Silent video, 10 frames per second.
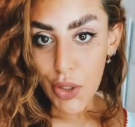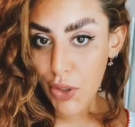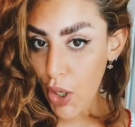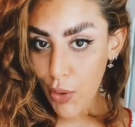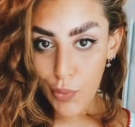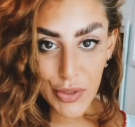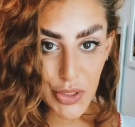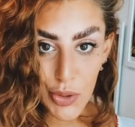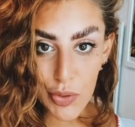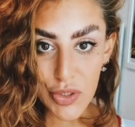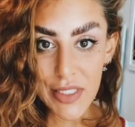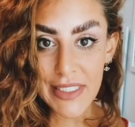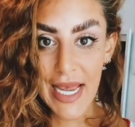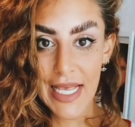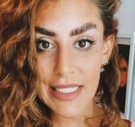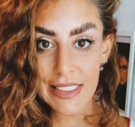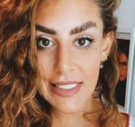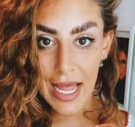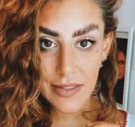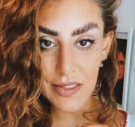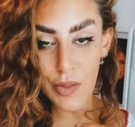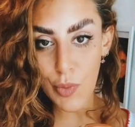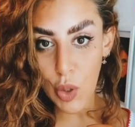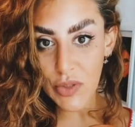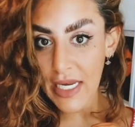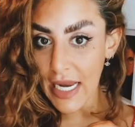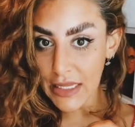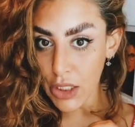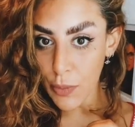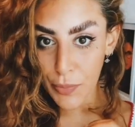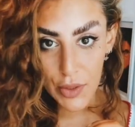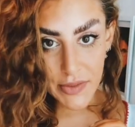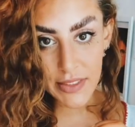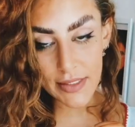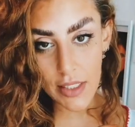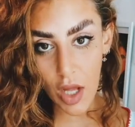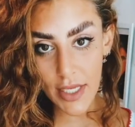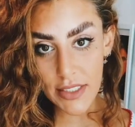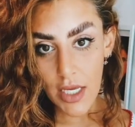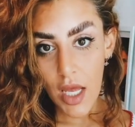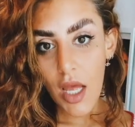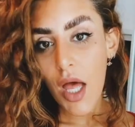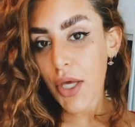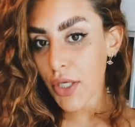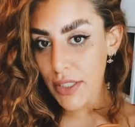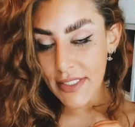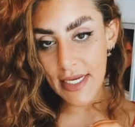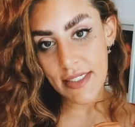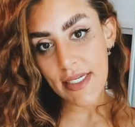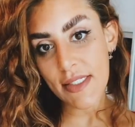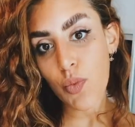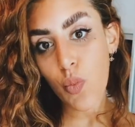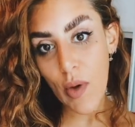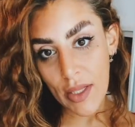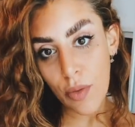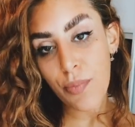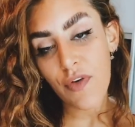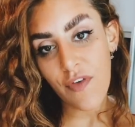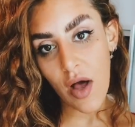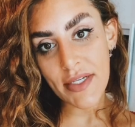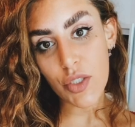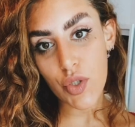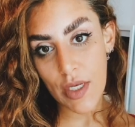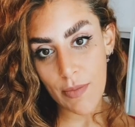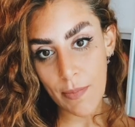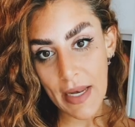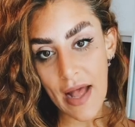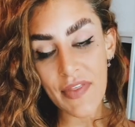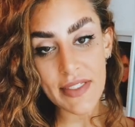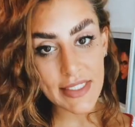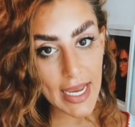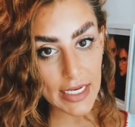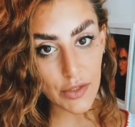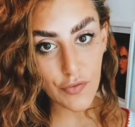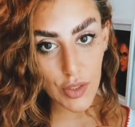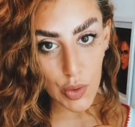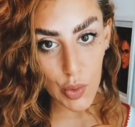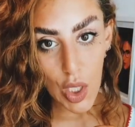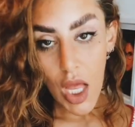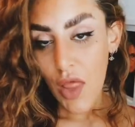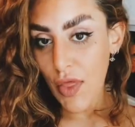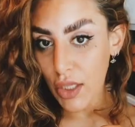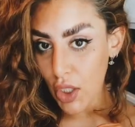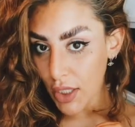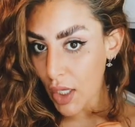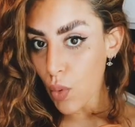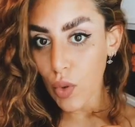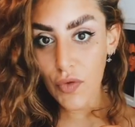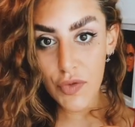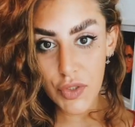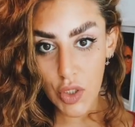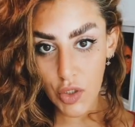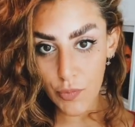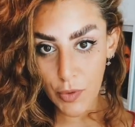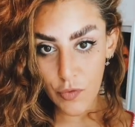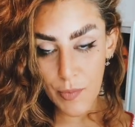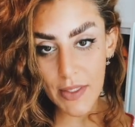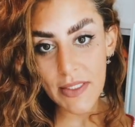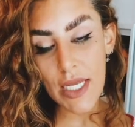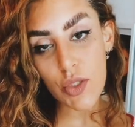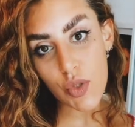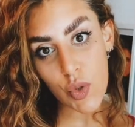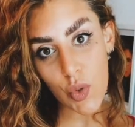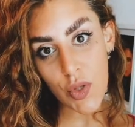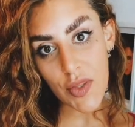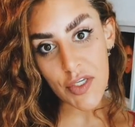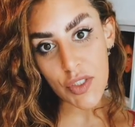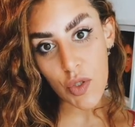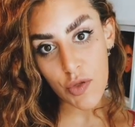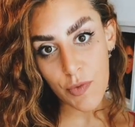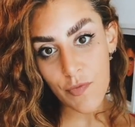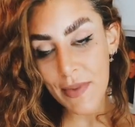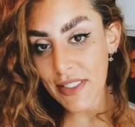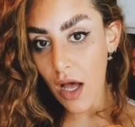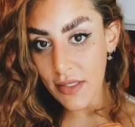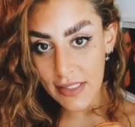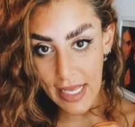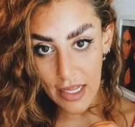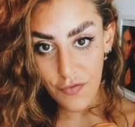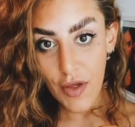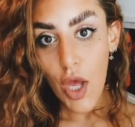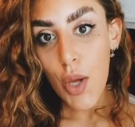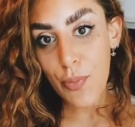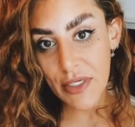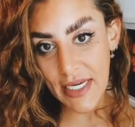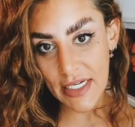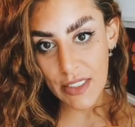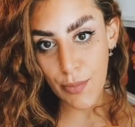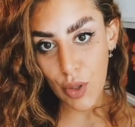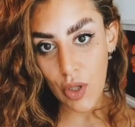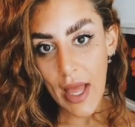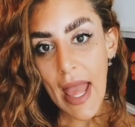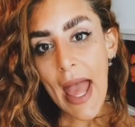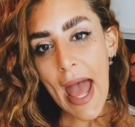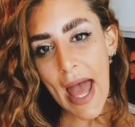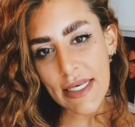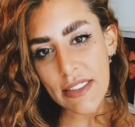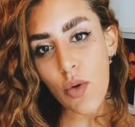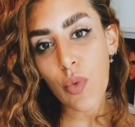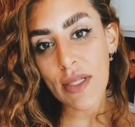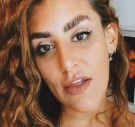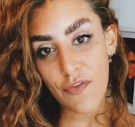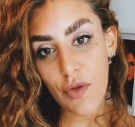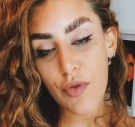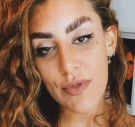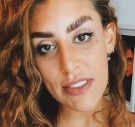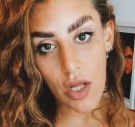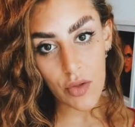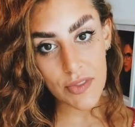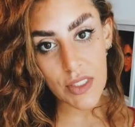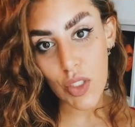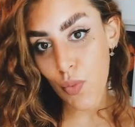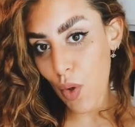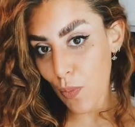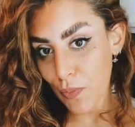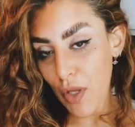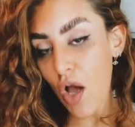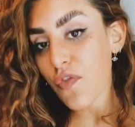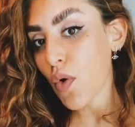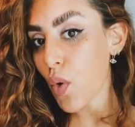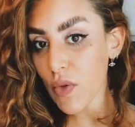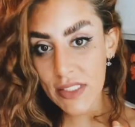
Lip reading: No, we do not just take the scans of the mold and let the computer decide. A good dentist will provide a treatment plan that's tailored for you. They'll look at all of the tooth movements, ensure that the tooth movements are safe, predictable, and will give you the results that you want. Of course,